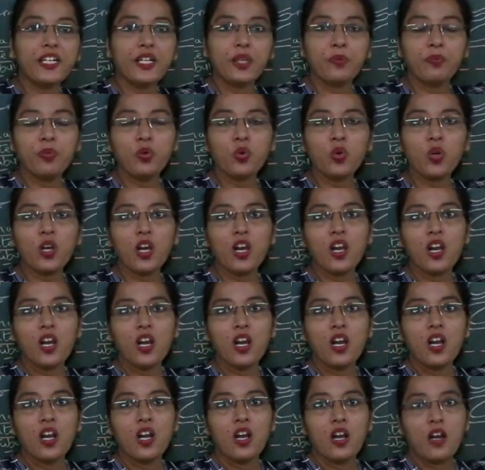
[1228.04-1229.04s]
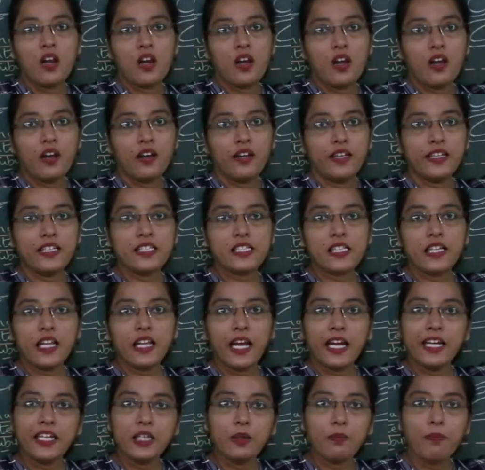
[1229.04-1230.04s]
tubule is
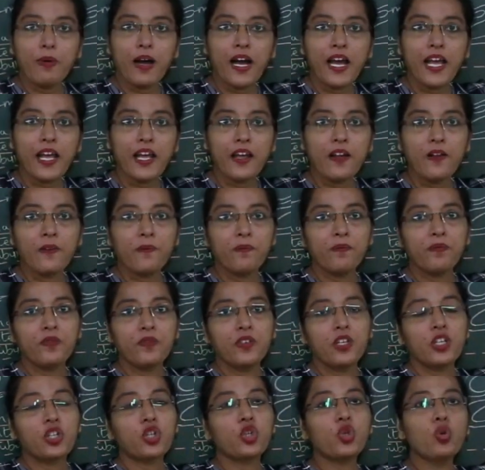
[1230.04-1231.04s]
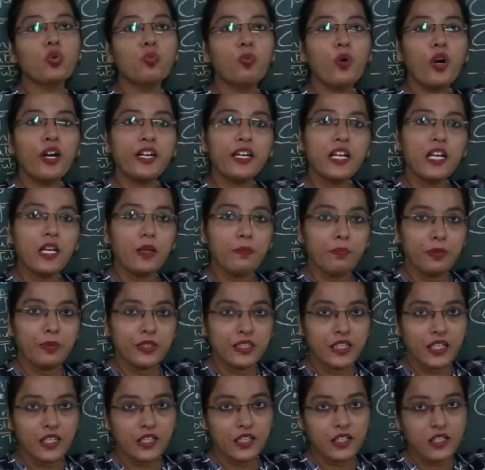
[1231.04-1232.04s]
lined by cuboidal
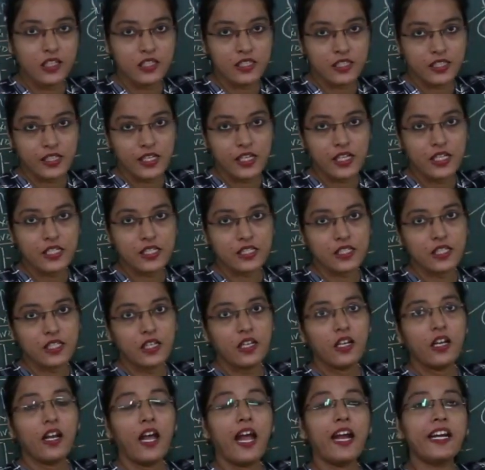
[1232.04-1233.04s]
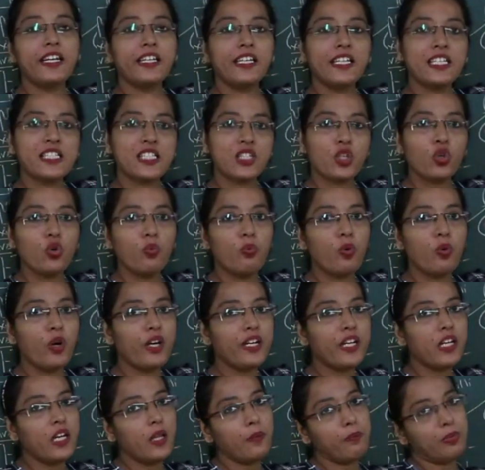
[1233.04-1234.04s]
epithelial cells, and these
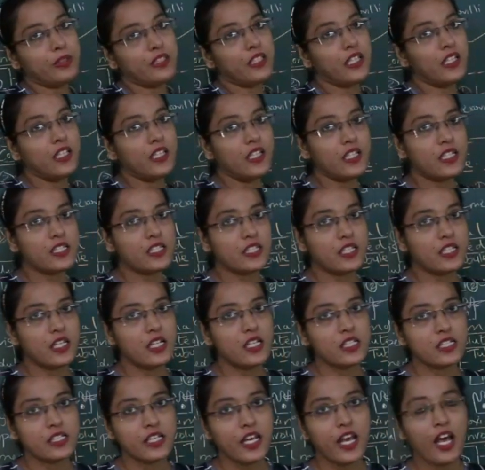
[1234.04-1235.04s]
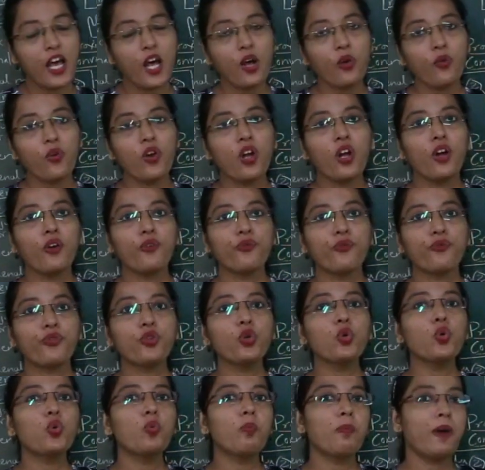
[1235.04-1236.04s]
cuboidal epithelial cells have
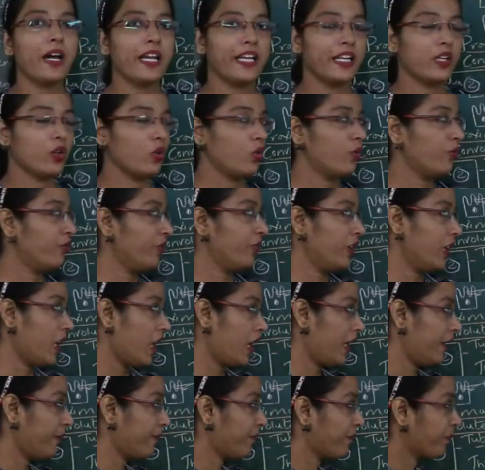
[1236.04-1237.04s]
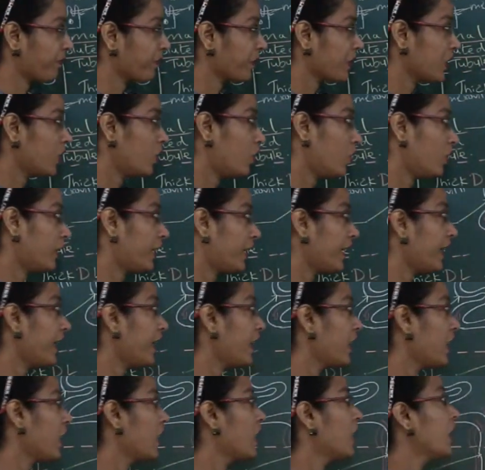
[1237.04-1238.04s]
few microvilli.
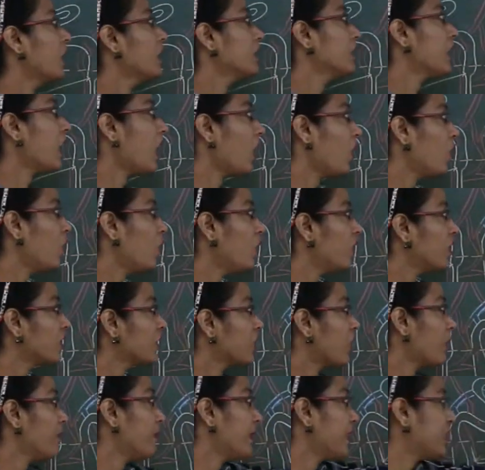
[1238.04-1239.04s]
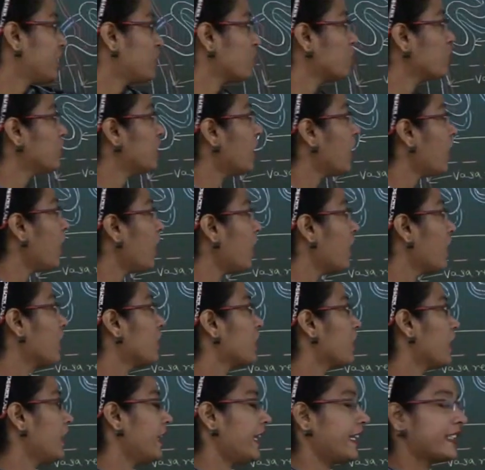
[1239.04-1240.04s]
Okay. Now coming to the
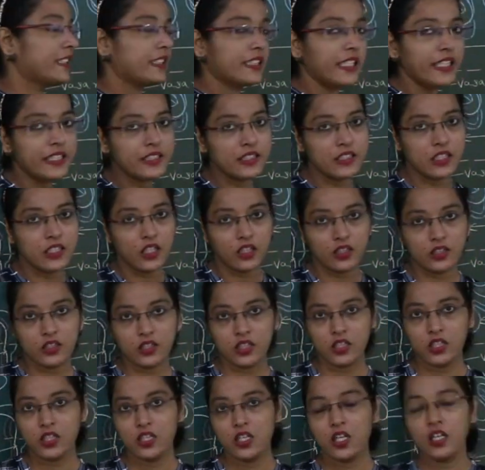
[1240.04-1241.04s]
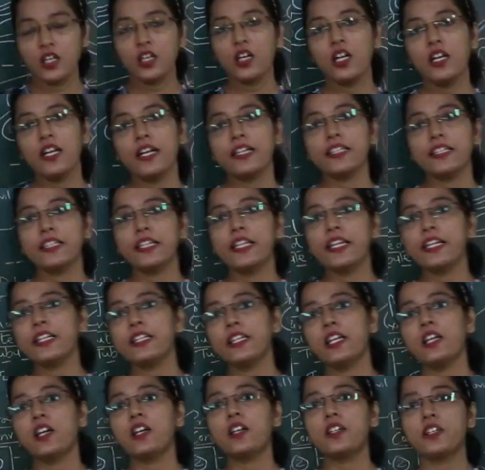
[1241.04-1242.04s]
collecting duct. Collecting
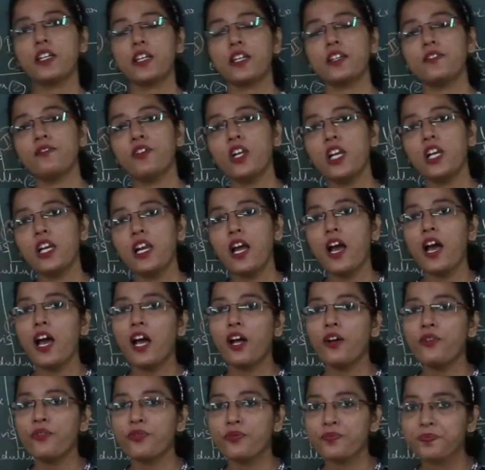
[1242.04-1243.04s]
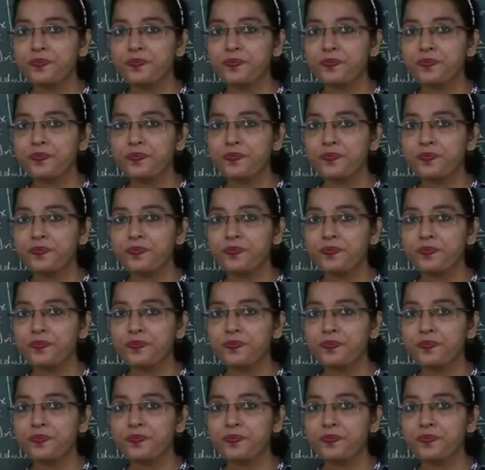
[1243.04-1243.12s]
duct will have